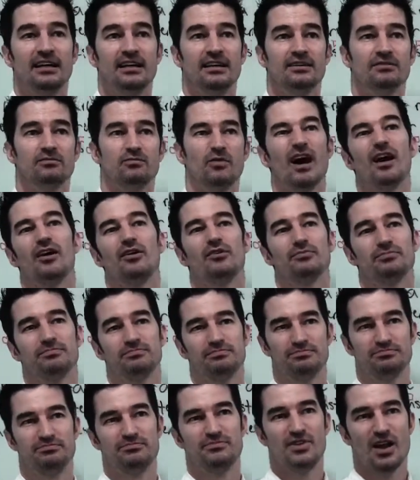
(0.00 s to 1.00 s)

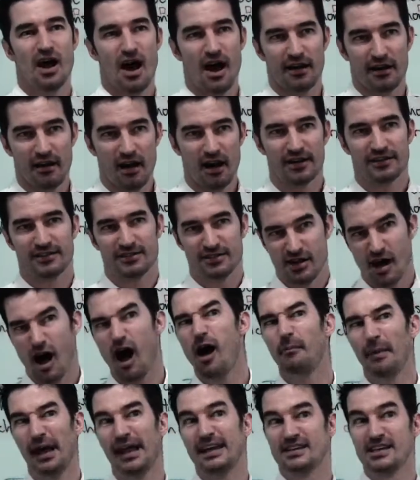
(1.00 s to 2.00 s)
well, not on
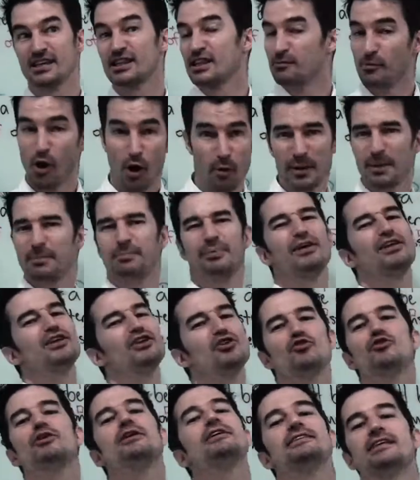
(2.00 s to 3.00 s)
comments at the moment, but you
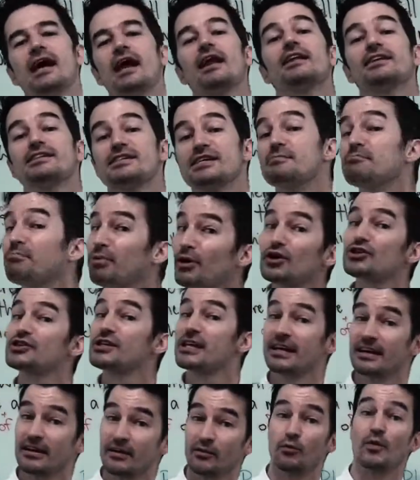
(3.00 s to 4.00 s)
can tell us in
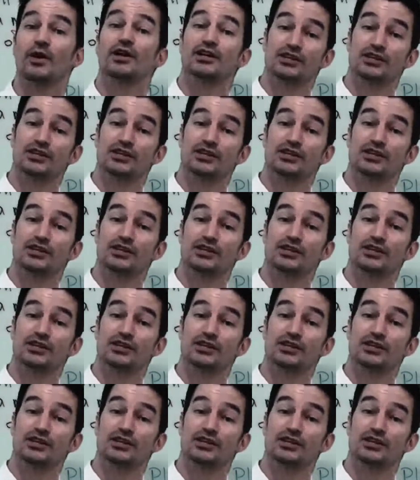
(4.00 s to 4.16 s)
person which